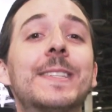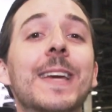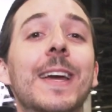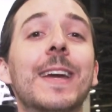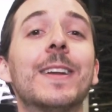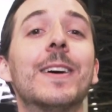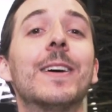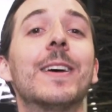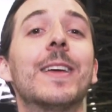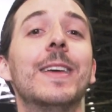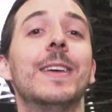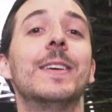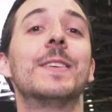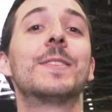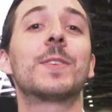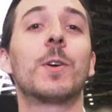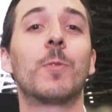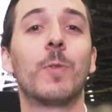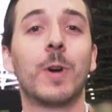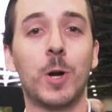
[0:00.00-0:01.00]
data
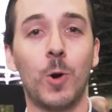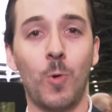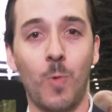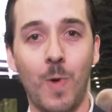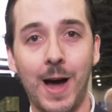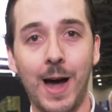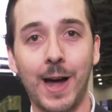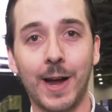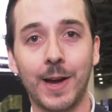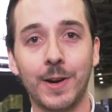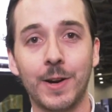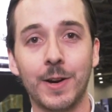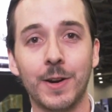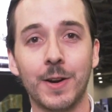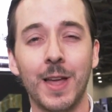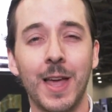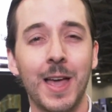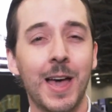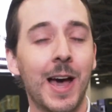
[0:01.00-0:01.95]
is required.